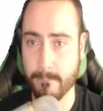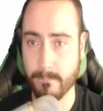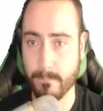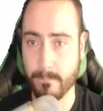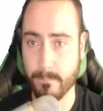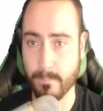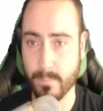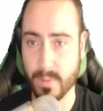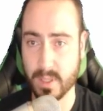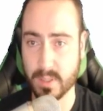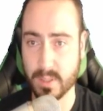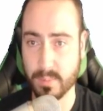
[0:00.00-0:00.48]

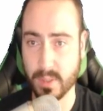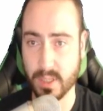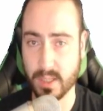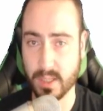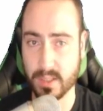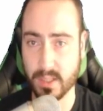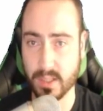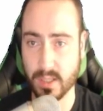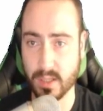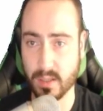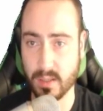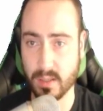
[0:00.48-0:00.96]
this page
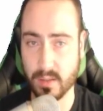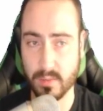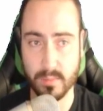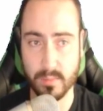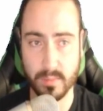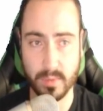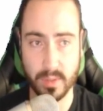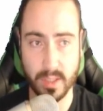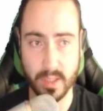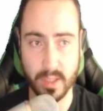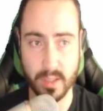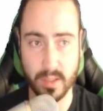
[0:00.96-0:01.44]
here.
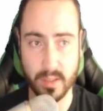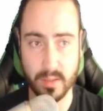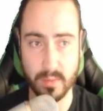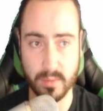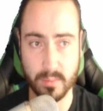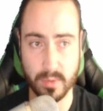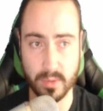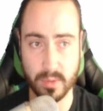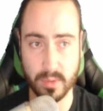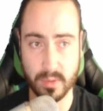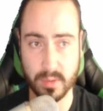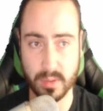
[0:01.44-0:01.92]
Again,
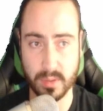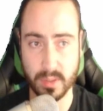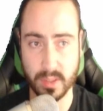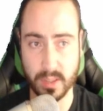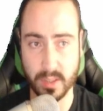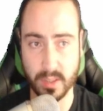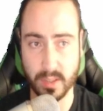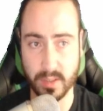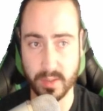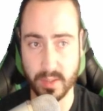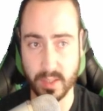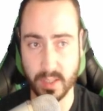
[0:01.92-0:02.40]
we'll click
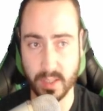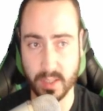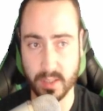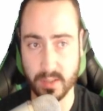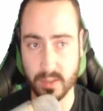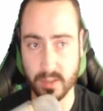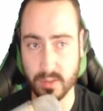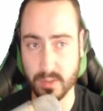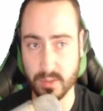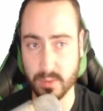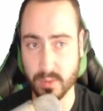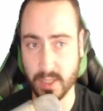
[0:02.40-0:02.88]
on that.
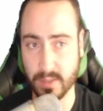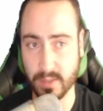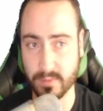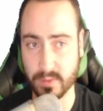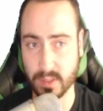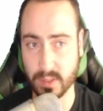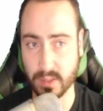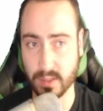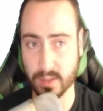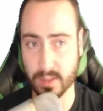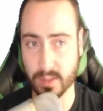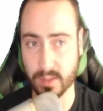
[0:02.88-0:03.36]
You do have to
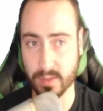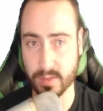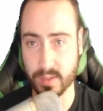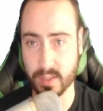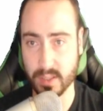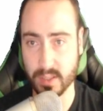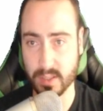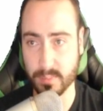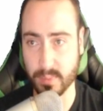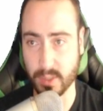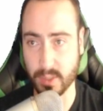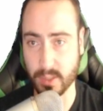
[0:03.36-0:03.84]
click on
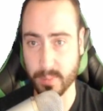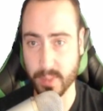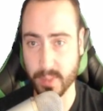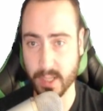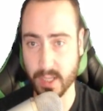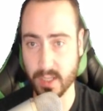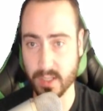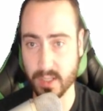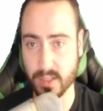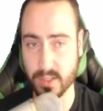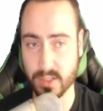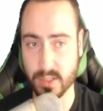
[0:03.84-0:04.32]
this per
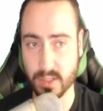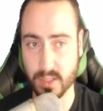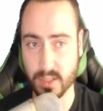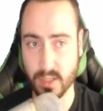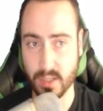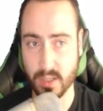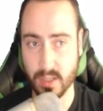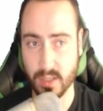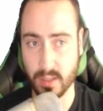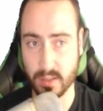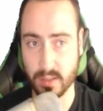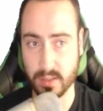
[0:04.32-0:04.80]
page
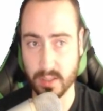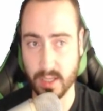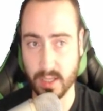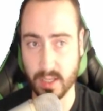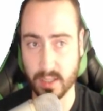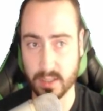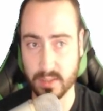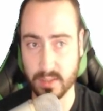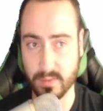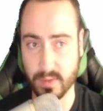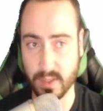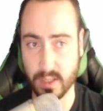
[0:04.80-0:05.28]
to
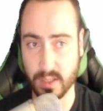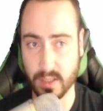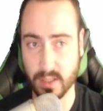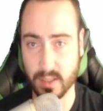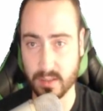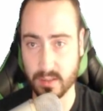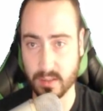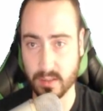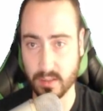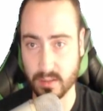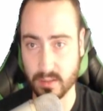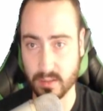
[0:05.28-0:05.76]
activate it.
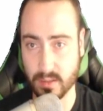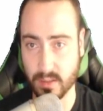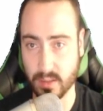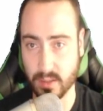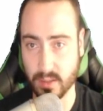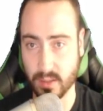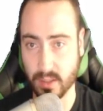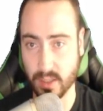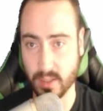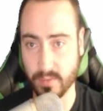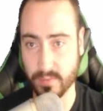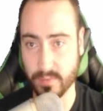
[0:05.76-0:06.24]
To turn it
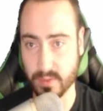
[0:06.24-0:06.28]
off, you